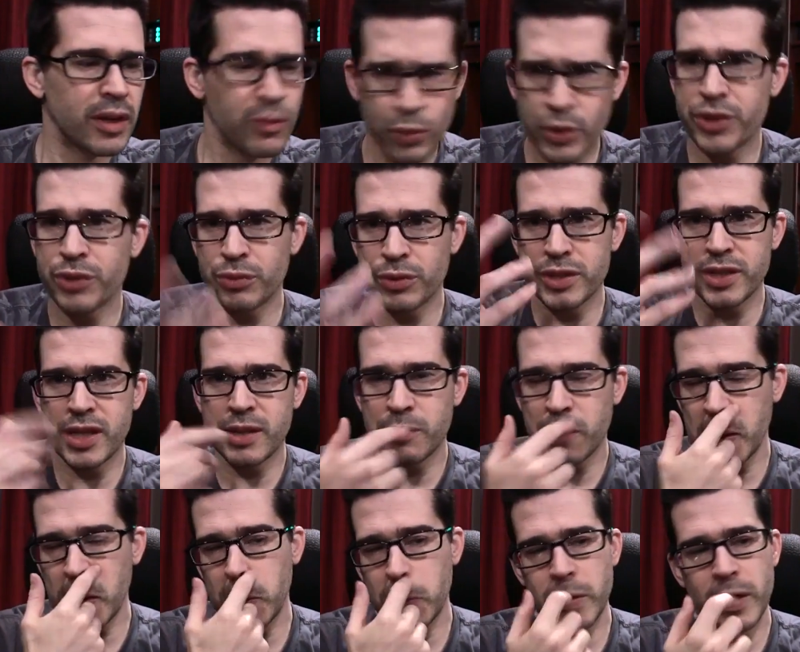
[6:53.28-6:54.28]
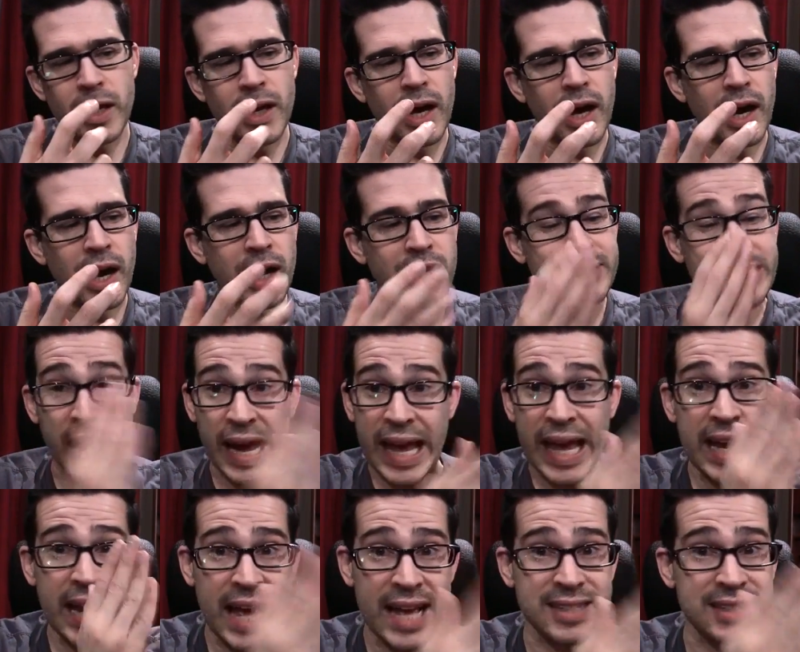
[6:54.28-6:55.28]
uh, with a redeem code. Uh,
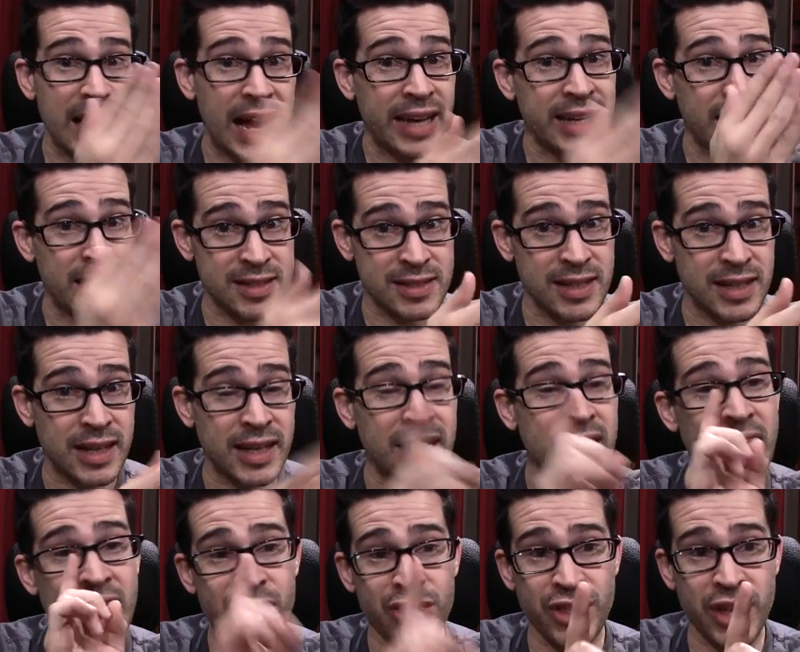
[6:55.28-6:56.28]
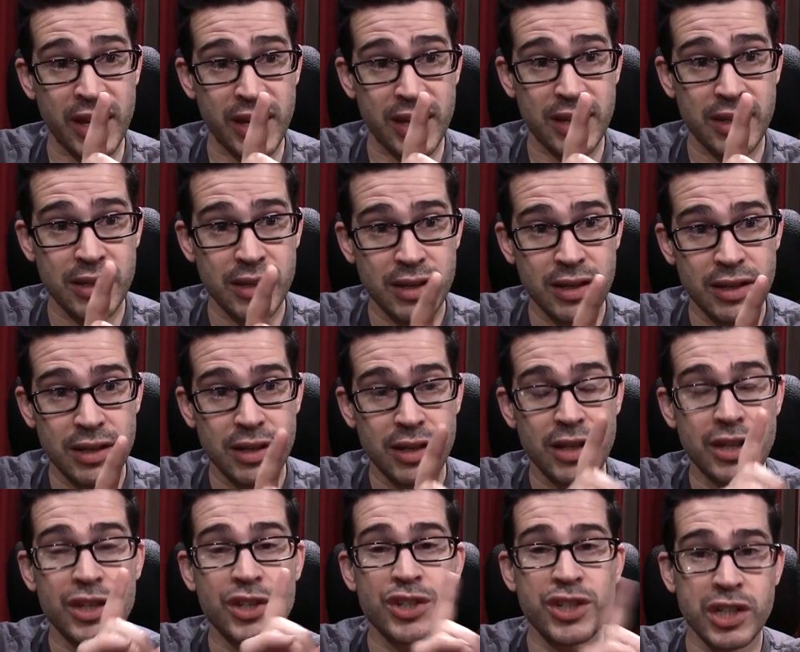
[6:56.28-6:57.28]
Diana has not yet seen it, and I think
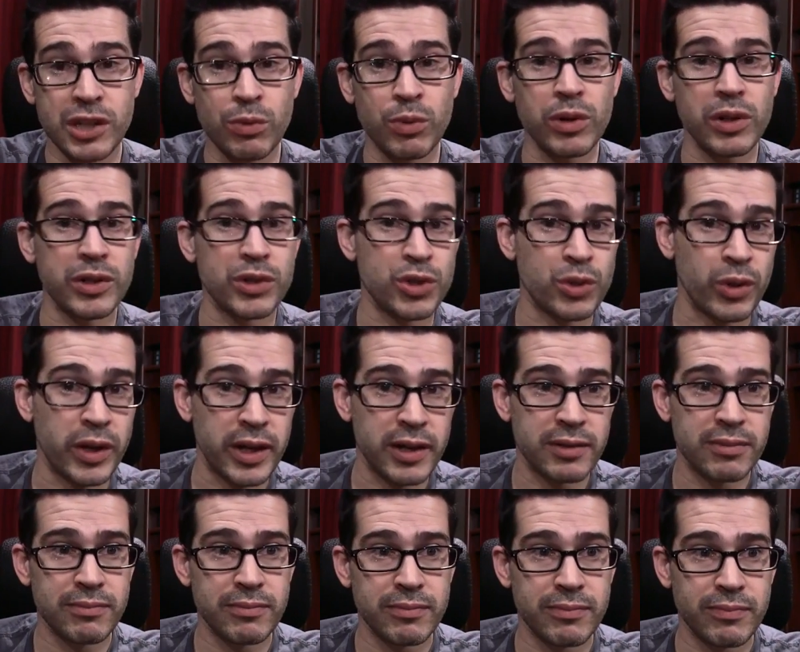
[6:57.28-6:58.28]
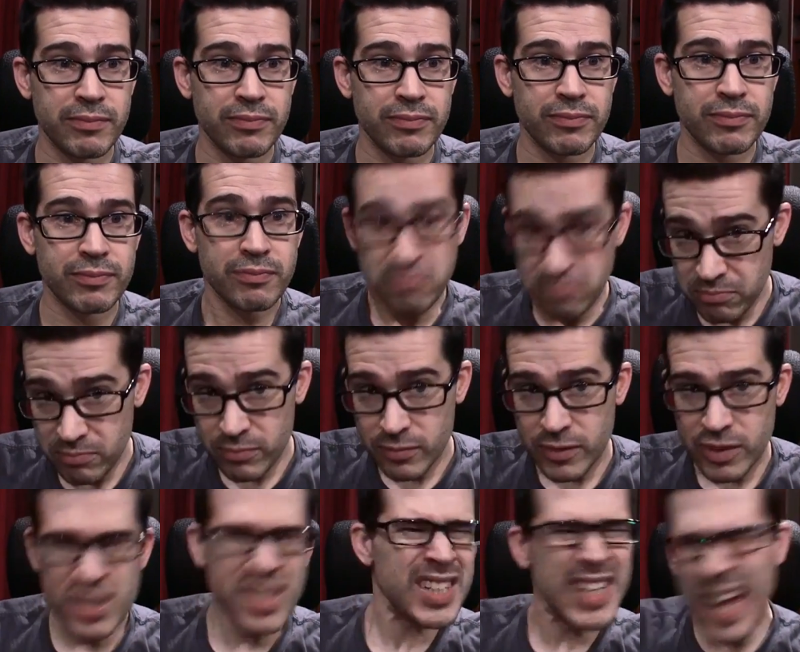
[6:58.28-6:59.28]
she will enjoy it.
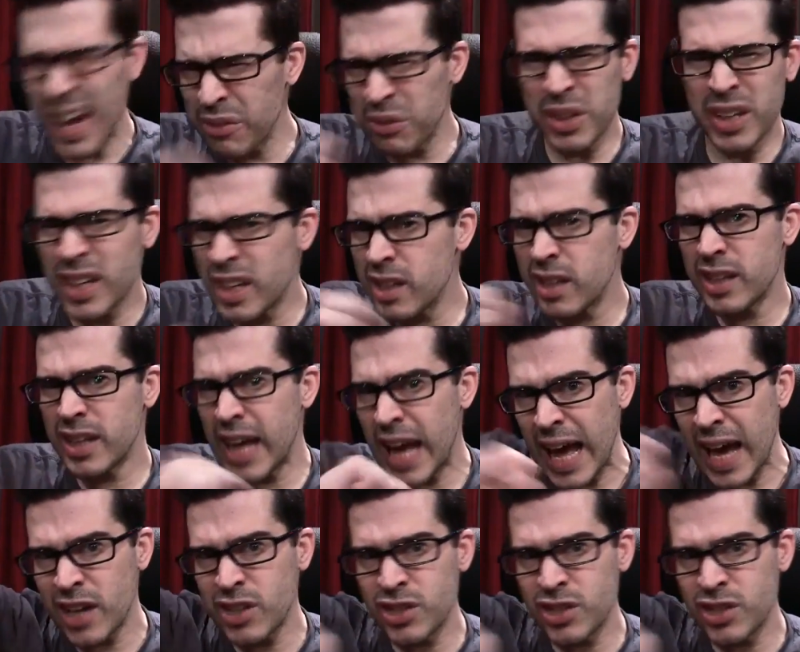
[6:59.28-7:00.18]
She's not really into the